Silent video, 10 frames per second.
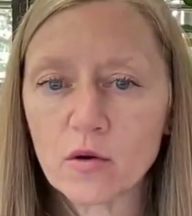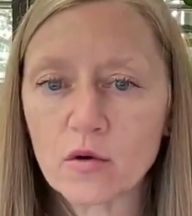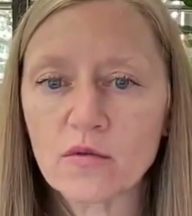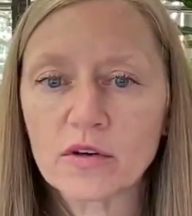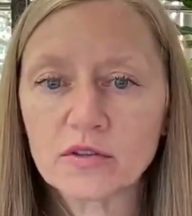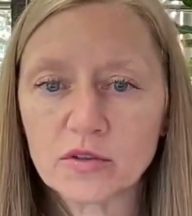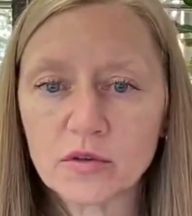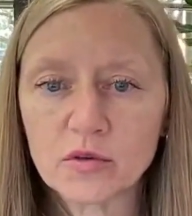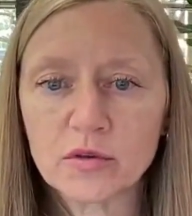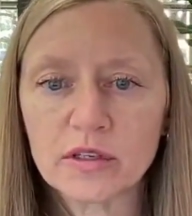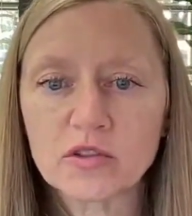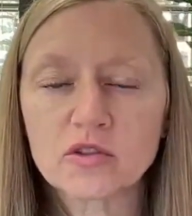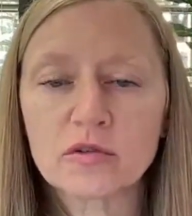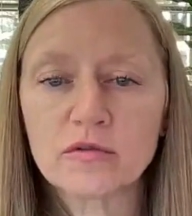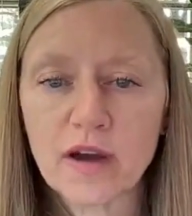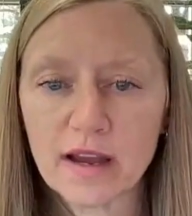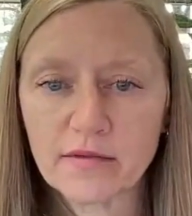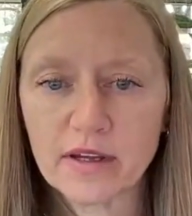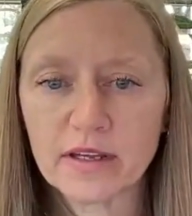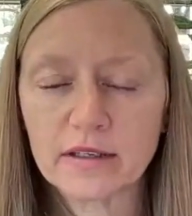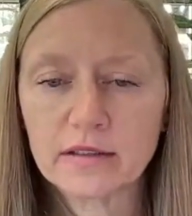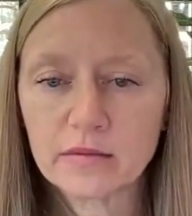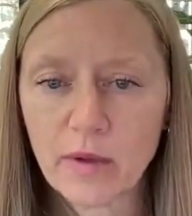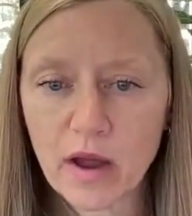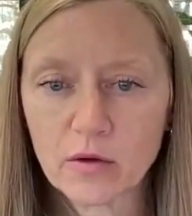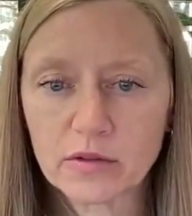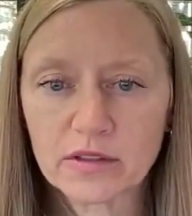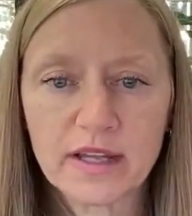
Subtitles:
over to the surviving spouse.